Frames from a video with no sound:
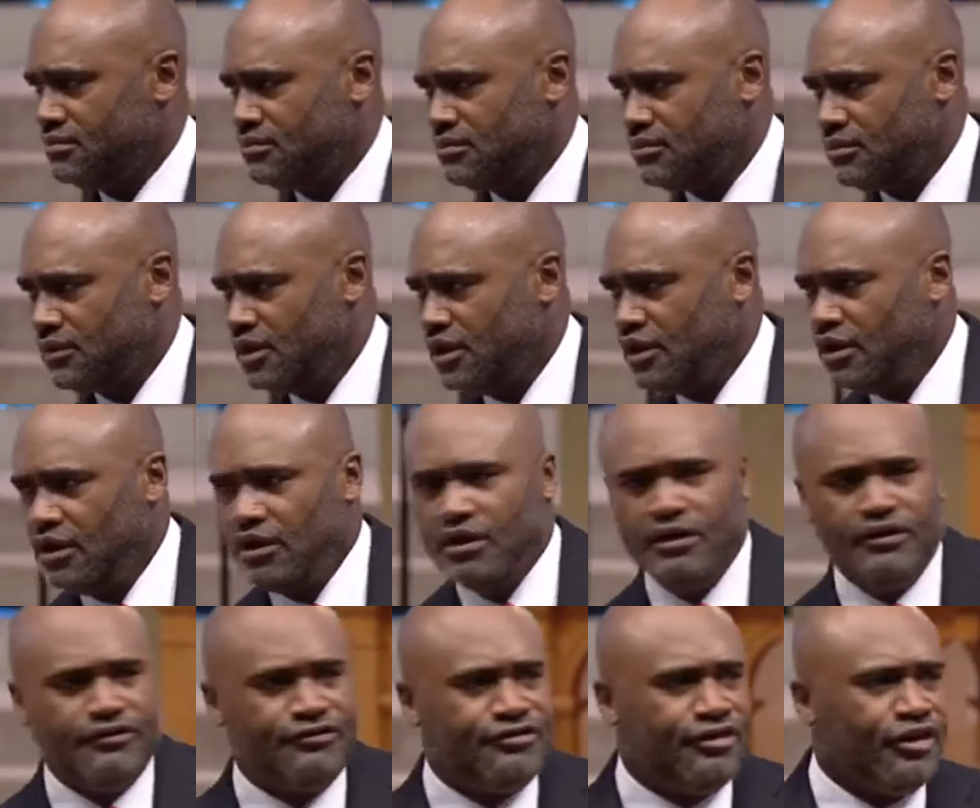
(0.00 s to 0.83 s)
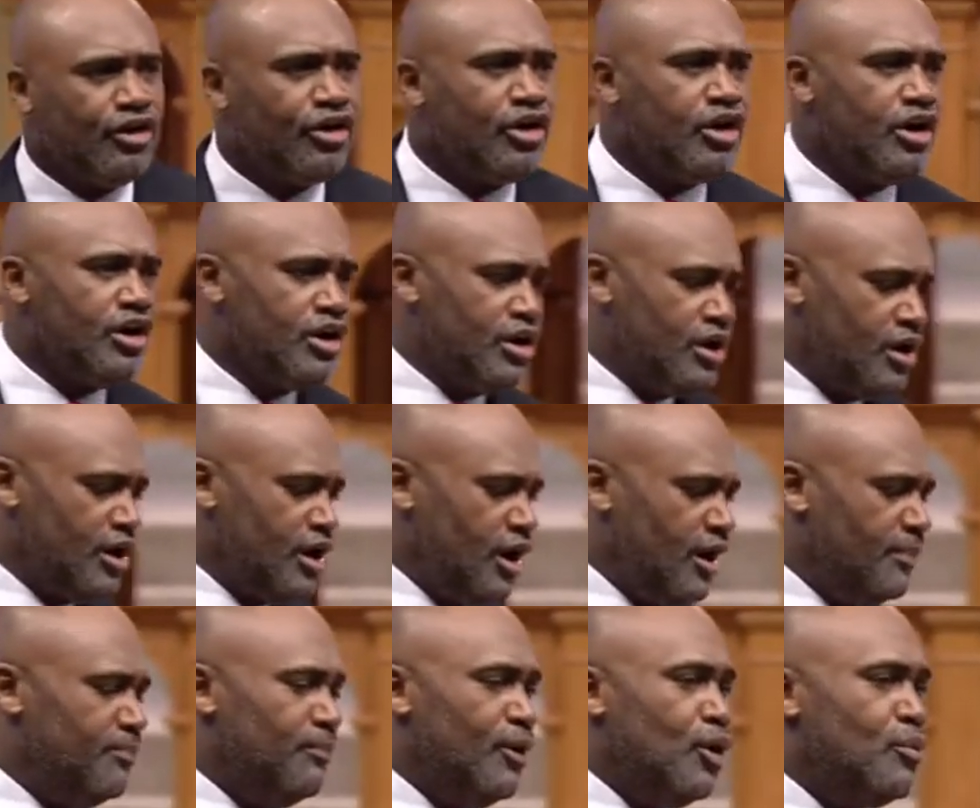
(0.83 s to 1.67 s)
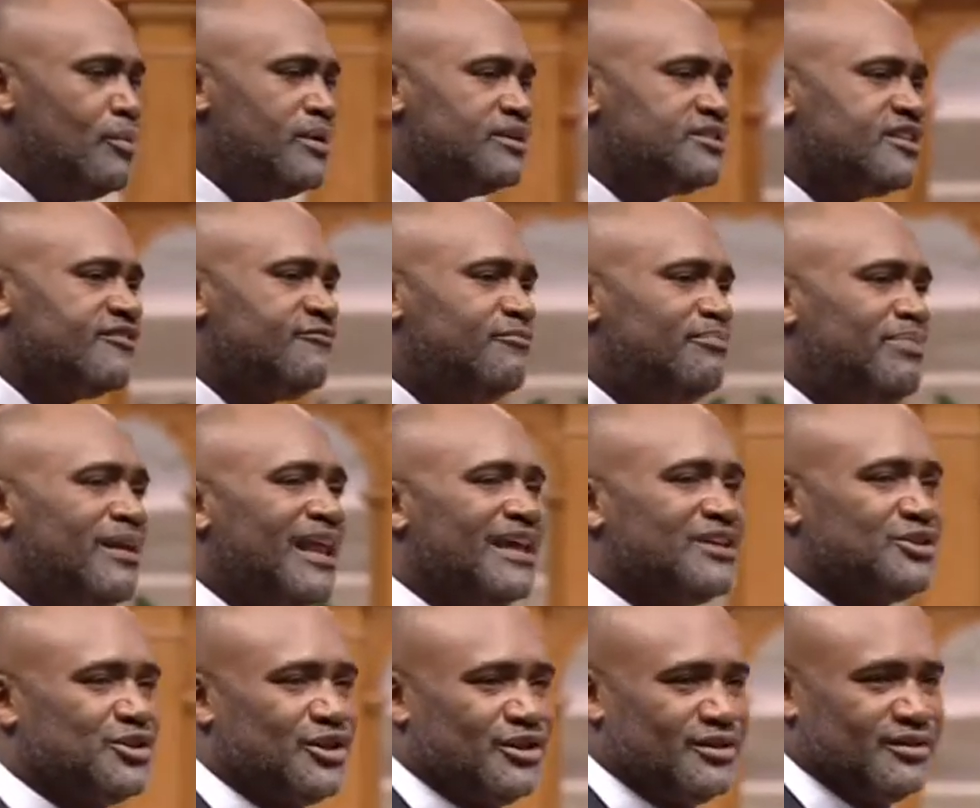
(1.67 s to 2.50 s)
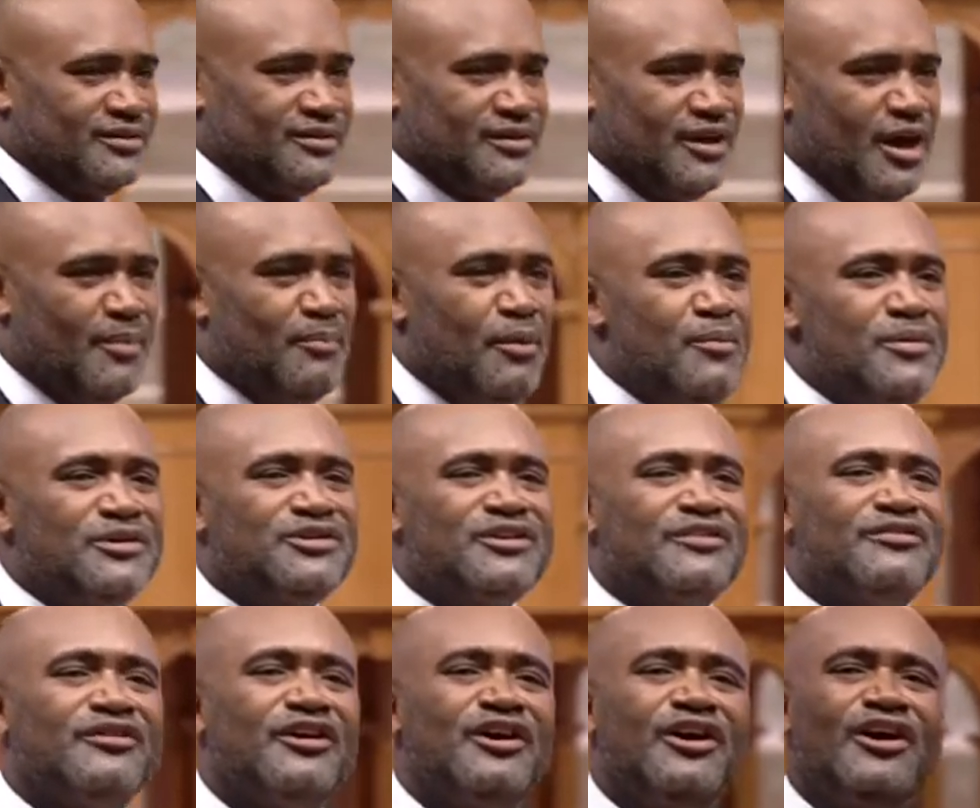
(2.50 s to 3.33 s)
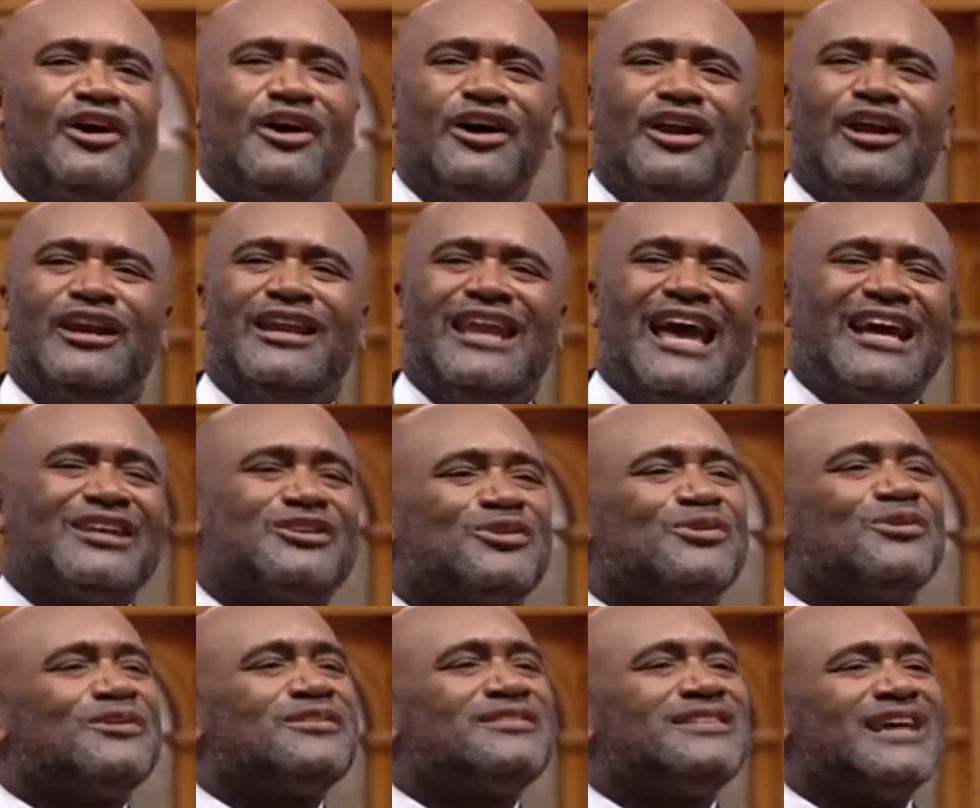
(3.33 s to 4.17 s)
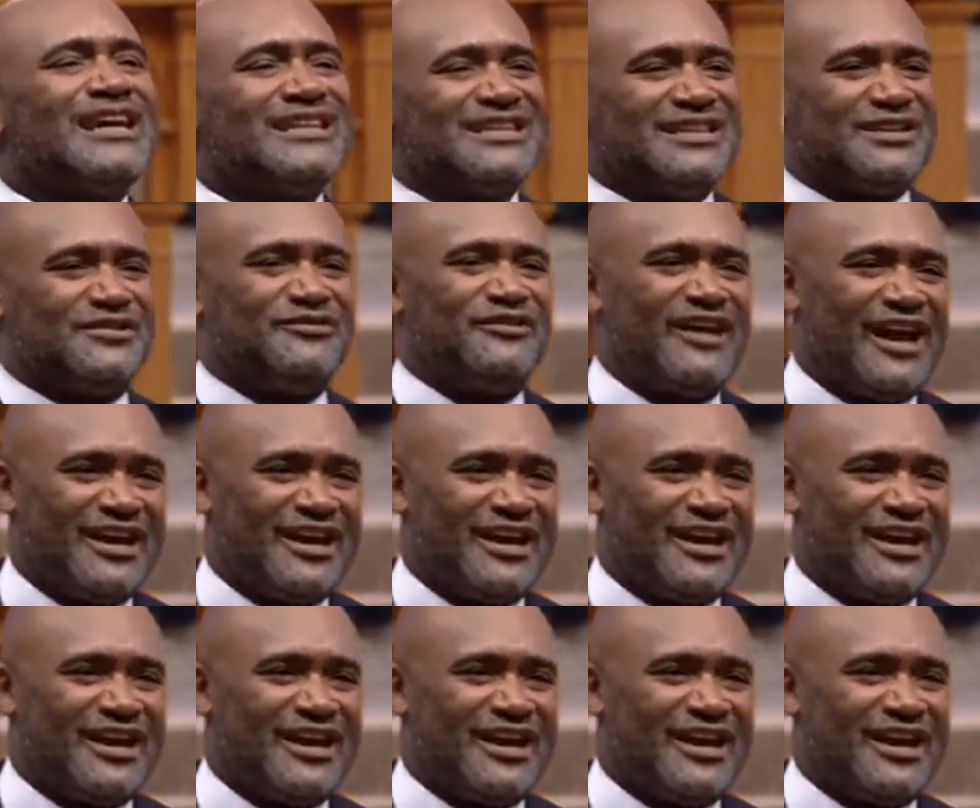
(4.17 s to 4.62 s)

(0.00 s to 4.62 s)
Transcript: For a moment of pleasure, a moment of natural satisfaction.